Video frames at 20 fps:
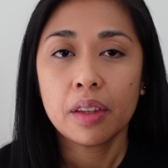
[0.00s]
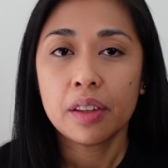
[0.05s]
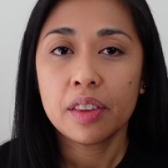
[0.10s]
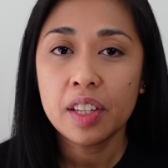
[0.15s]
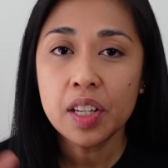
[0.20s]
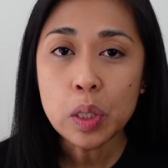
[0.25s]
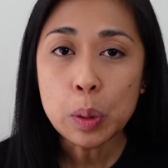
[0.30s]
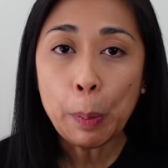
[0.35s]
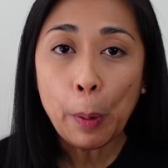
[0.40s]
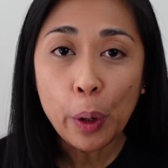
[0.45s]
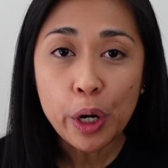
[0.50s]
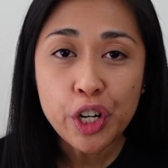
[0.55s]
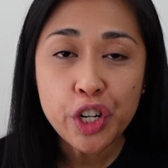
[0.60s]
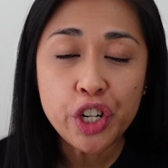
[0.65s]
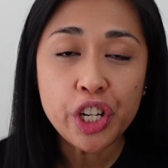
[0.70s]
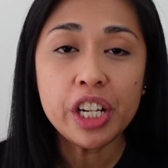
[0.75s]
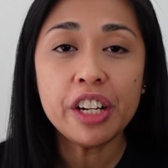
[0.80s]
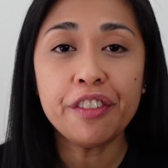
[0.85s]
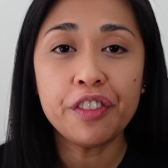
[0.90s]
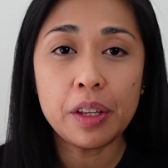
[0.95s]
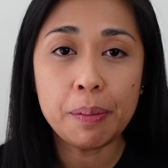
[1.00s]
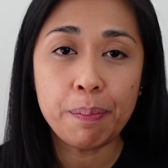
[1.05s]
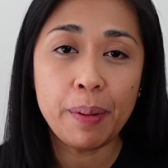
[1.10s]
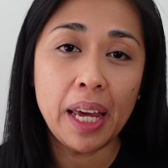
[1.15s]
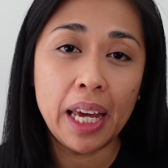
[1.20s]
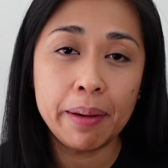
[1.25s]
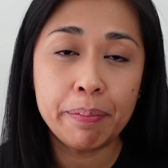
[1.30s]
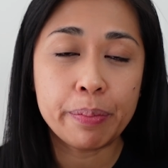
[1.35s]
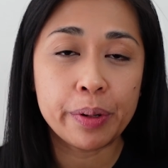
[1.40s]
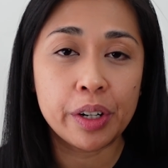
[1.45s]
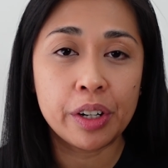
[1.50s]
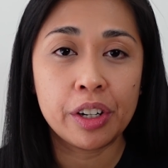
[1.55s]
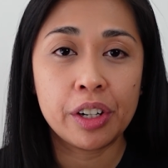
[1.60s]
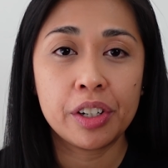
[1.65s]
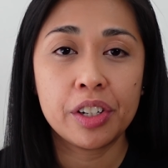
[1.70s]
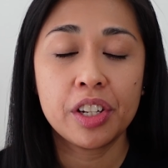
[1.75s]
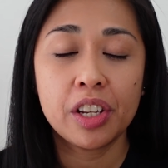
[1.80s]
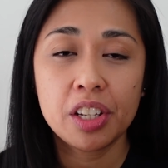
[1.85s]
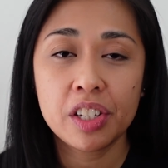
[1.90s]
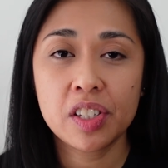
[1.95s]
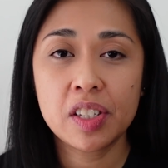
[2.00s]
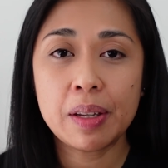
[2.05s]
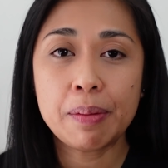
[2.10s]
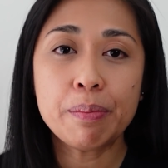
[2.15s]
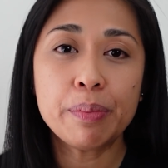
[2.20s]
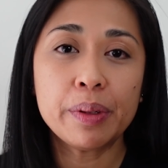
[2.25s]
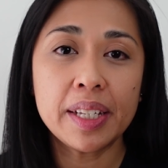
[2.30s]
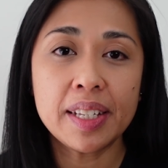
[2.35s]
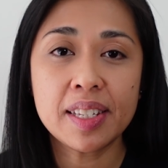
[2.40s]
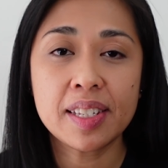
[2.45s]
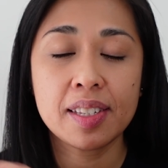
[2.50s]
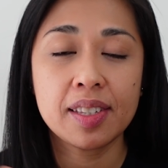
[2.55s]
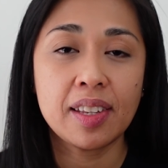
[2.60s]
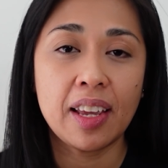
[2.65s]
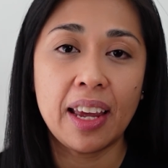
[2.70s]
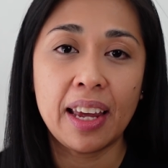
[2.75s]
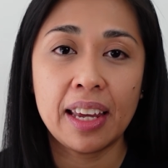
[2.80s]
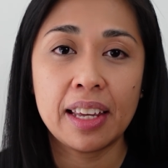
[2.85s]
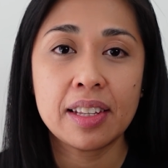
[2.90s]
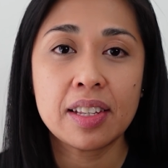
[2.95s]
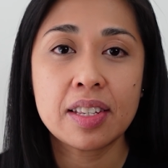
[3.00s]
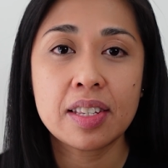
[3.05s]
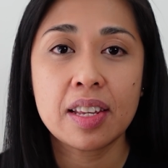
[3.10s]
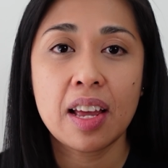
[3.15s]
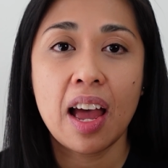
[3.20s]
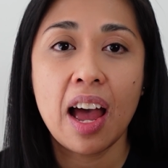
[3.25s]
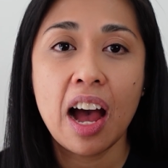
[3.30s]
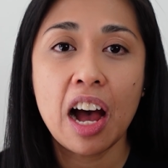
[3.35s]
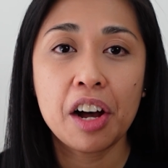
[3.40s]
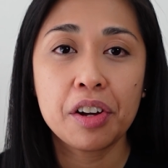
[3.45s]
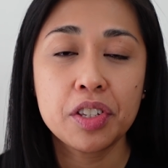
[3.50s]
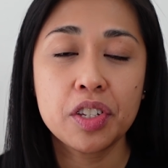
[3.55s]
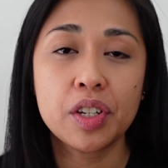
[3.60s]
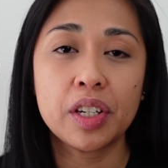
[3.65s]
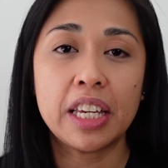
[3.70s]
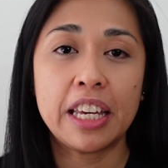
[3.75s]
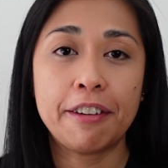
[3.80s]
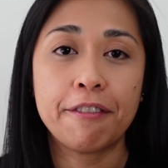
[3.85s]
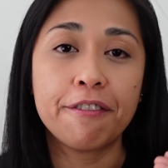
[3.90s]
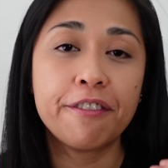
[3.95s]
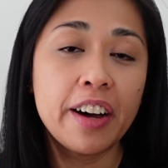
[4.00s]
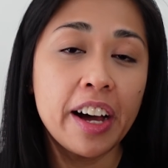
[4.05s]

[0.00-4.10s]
This portion of the paper simply states how to keep